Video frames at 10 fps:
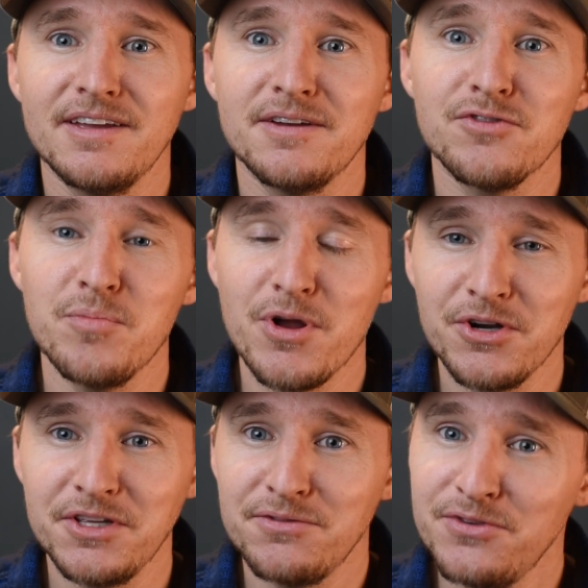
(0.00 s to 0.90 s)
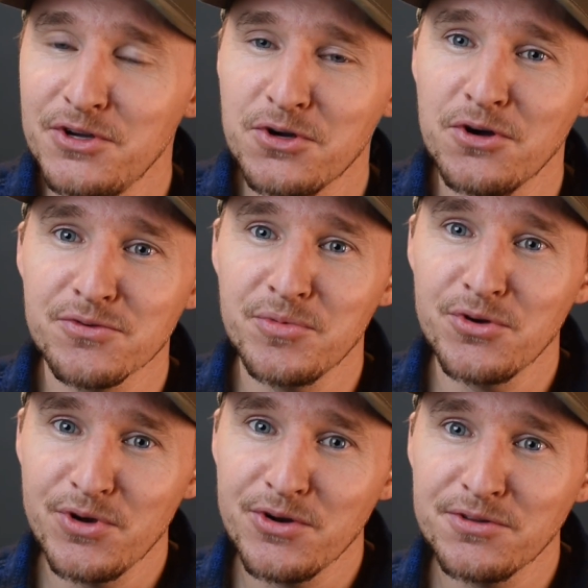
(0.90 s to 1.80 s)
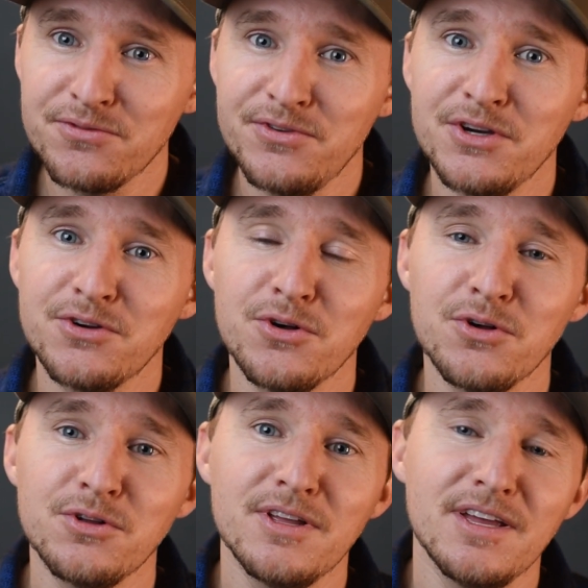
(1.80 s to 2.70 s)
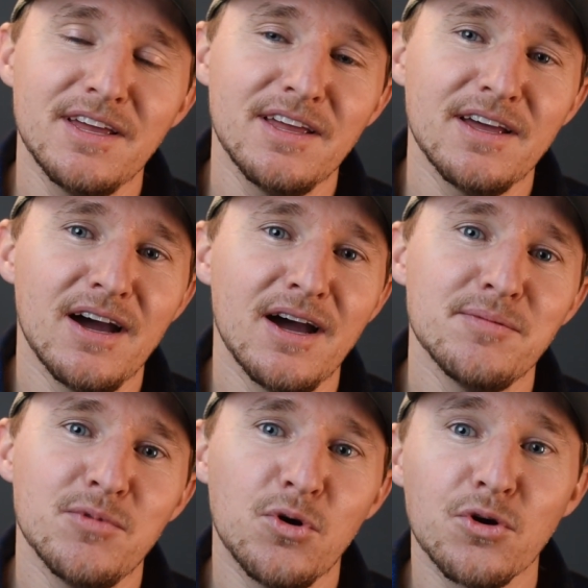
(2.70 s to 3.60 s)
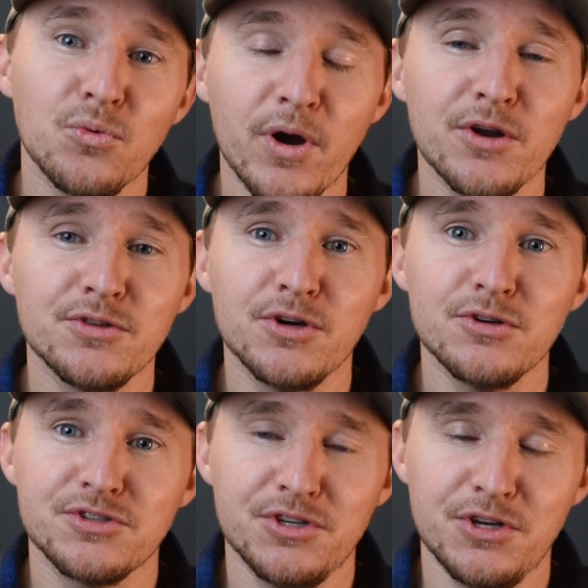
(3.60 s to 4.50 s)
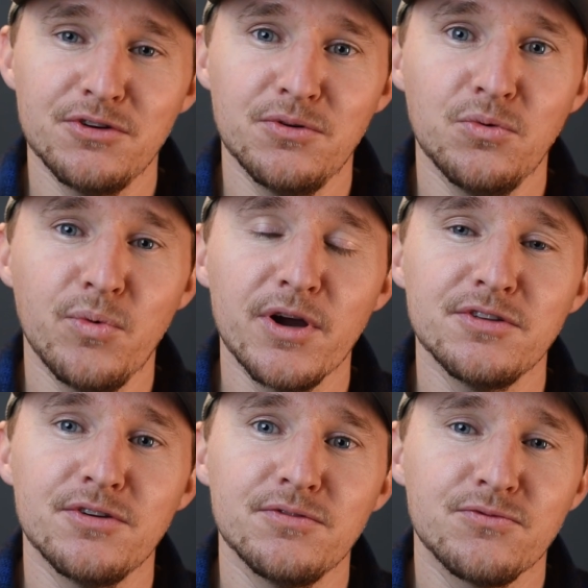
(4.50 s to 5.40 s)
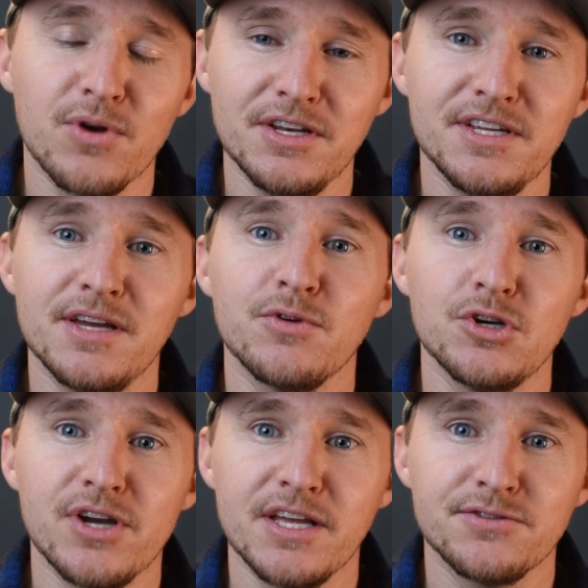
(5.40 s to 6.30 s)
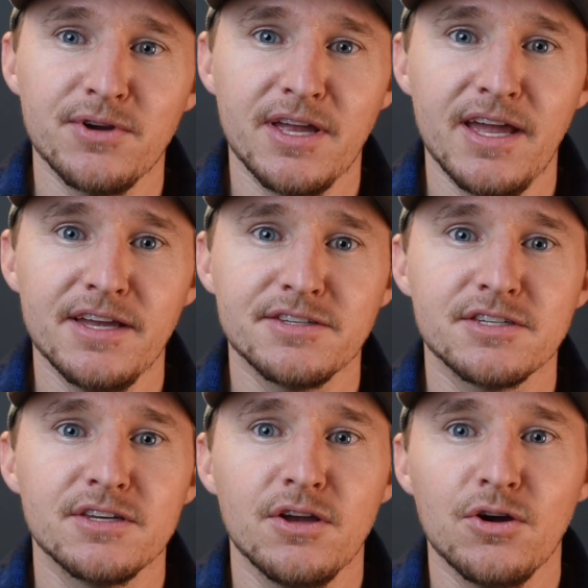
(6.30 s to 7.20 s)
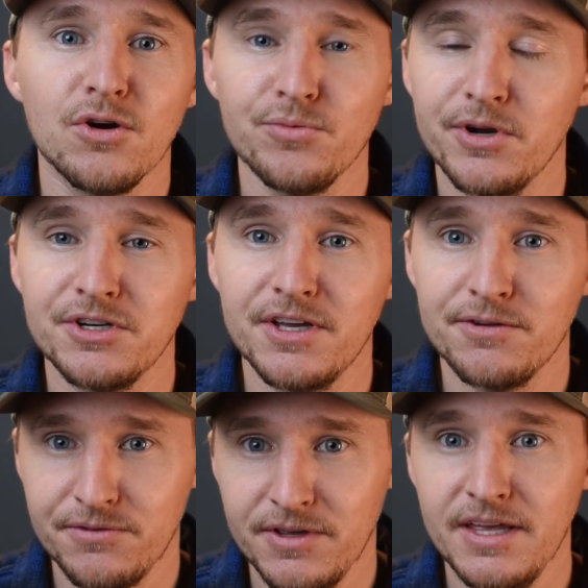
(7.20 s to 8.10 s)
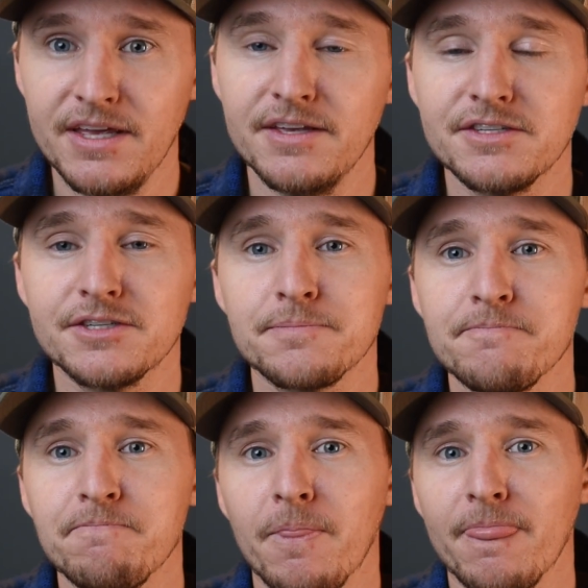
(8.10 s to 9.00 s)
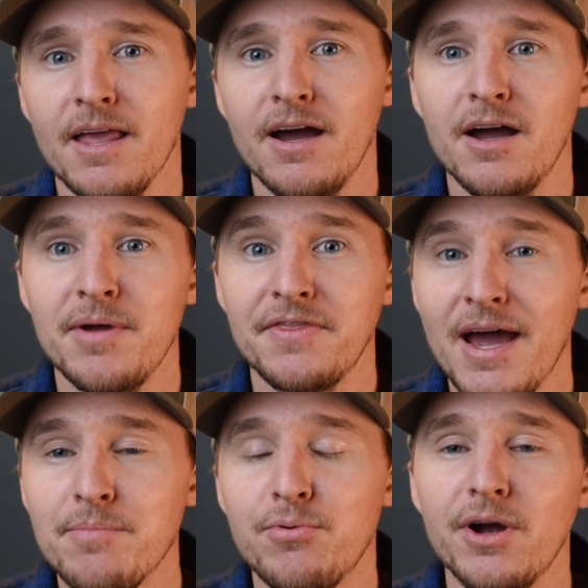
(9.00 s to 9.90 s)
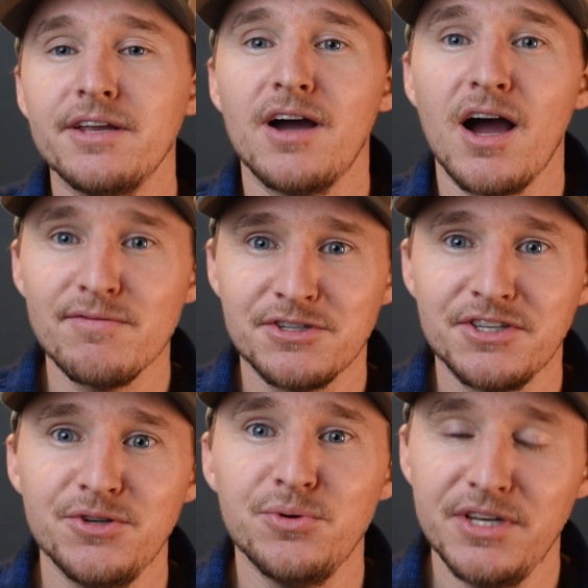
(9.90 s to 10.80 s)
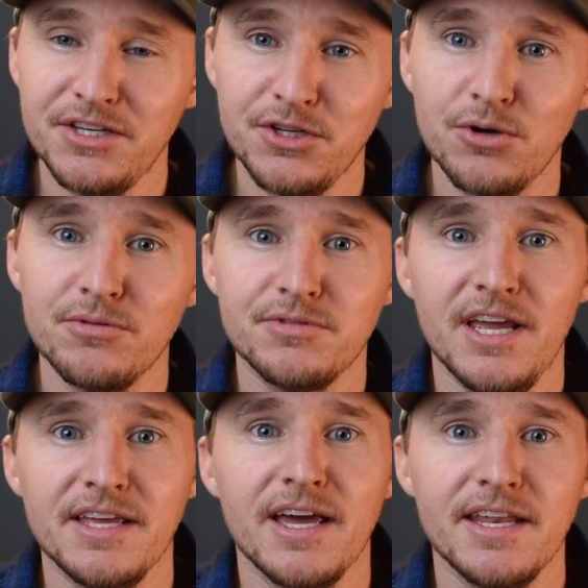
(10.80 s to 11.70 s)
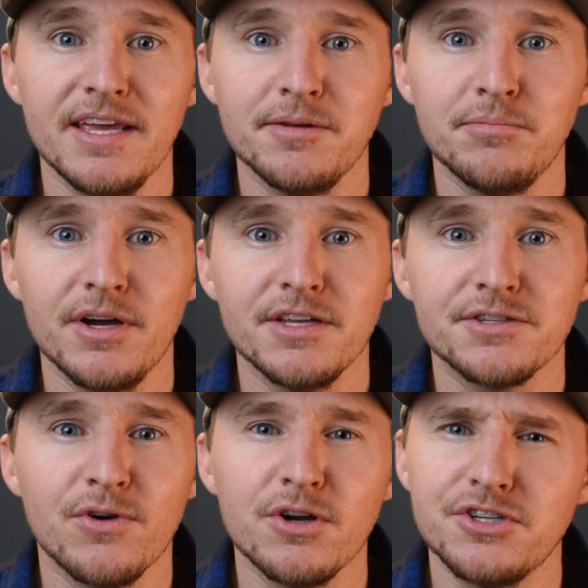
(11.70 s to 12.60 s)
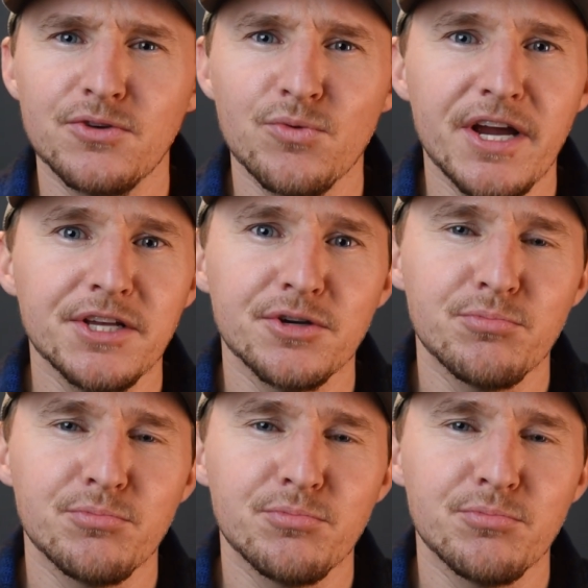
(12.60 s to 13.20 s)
from underneath the vehicle, from the rear of the vehicle, or where those, where the front diff or transfer case or rear diff is. At that point, obviously you would need to go take that in. But as far as a regular